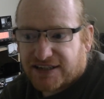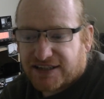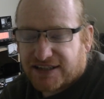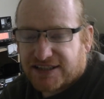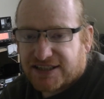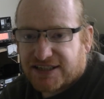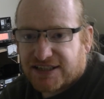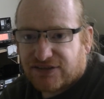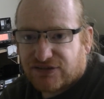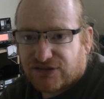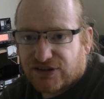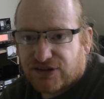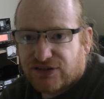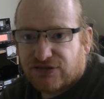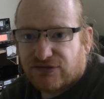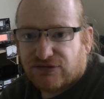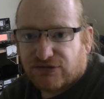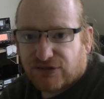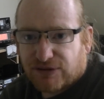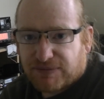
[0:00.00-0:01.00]
listening
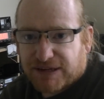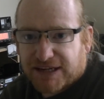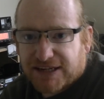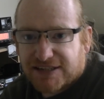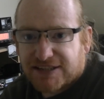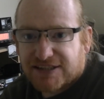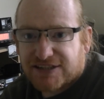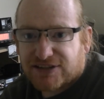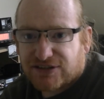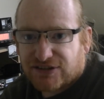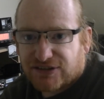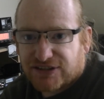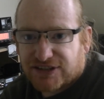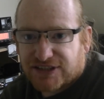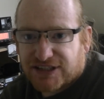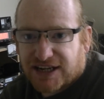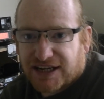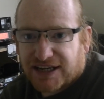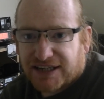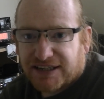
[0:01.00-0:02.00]
through repeater's call
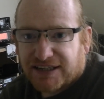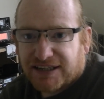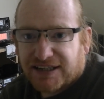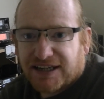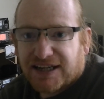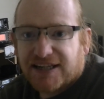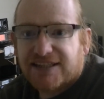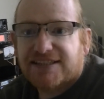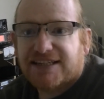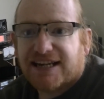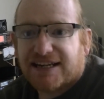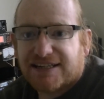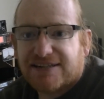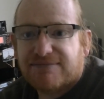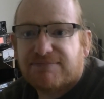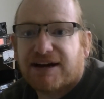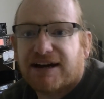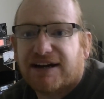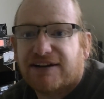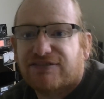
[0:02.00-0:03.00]
sign and standing
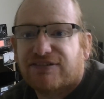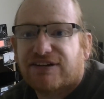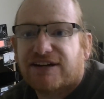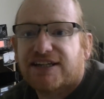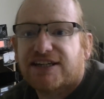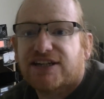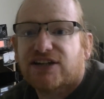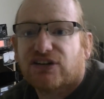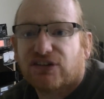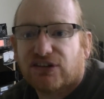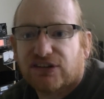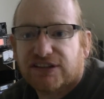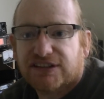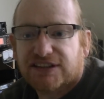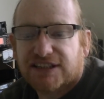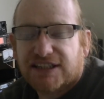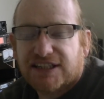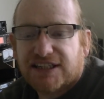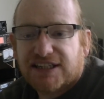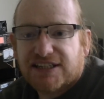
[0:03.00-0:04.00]
by for any
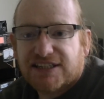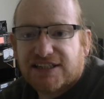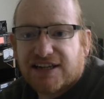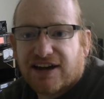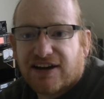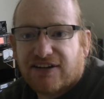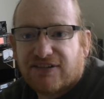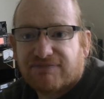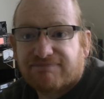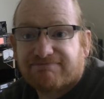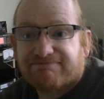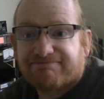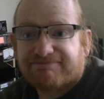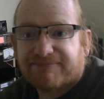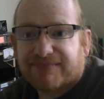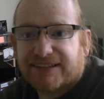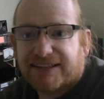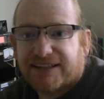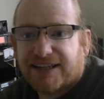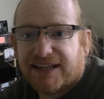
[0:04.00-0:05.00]
calls. So
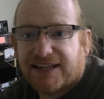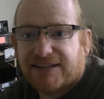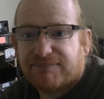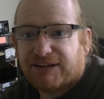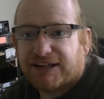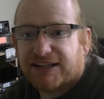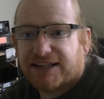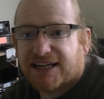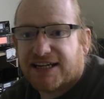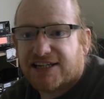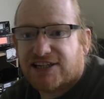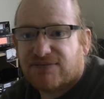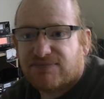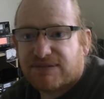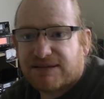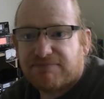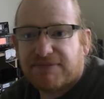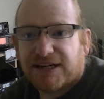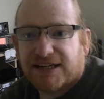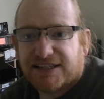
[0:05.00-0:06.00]
in my case it'd
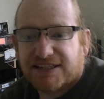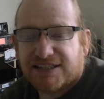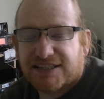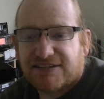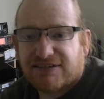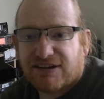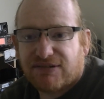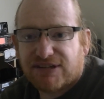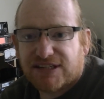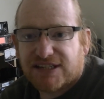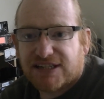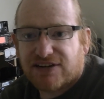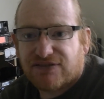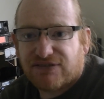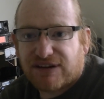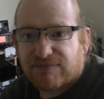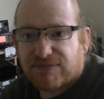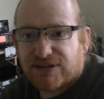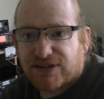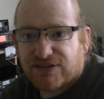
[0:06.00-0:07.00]
be Mike 0 Whiskey
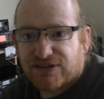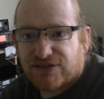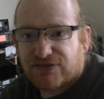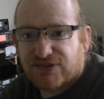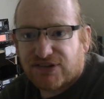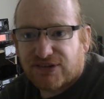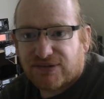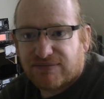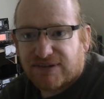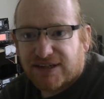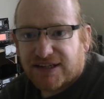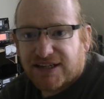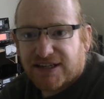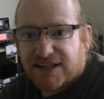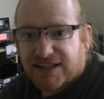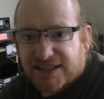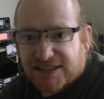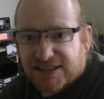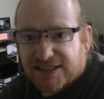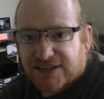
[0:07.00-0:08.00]
November uniform,
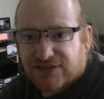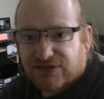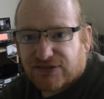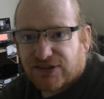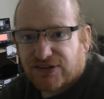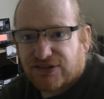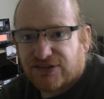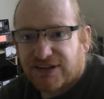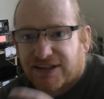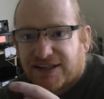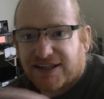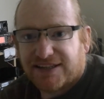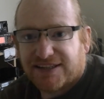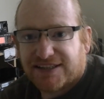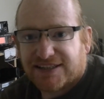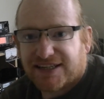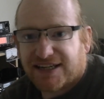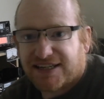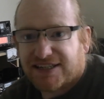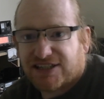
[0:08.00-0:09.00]
listening through, in
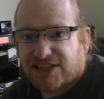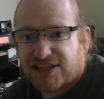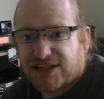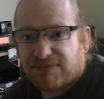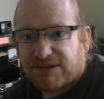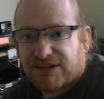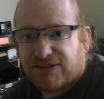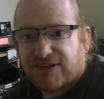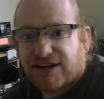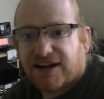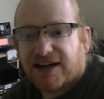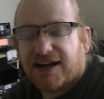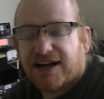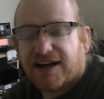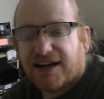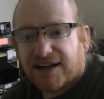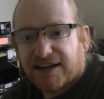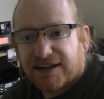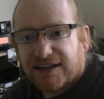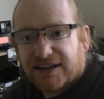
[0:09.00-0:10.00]
this case
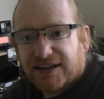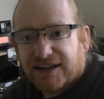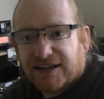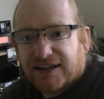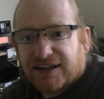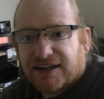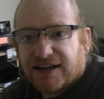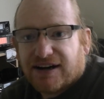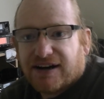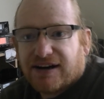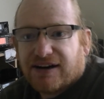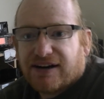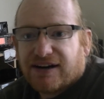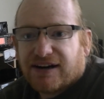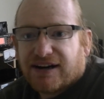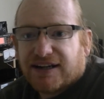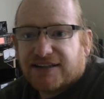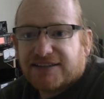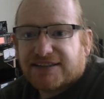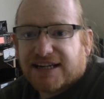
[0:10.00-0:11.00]
GB3IR,
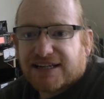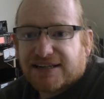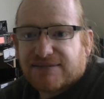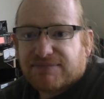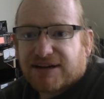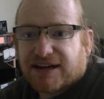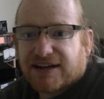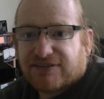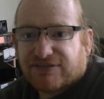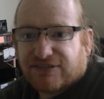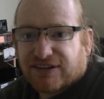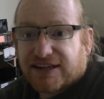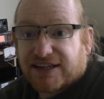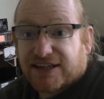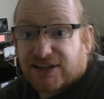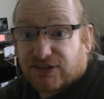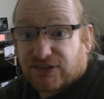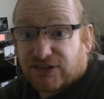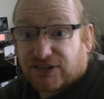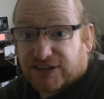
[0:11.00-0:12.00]
and standing by for any
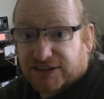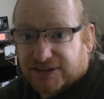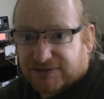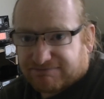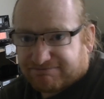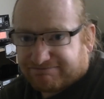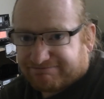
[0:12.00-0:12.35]
calls.